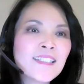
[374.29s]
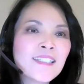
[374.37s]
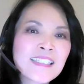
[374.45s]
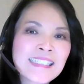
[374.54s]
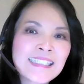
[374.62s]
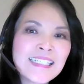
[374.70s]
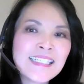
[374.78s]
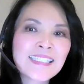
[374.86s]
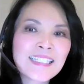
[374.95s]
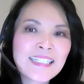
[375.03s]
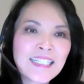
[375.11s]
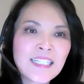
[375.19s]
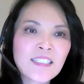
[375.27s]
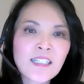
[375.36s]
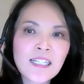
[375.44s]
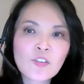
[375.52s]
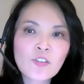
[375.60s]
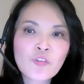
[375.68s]
to seize the gear
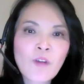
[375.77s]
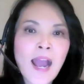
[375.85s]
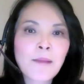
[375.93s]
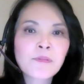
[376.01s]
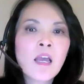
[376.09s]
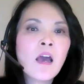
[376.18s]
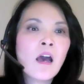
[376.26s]
and traps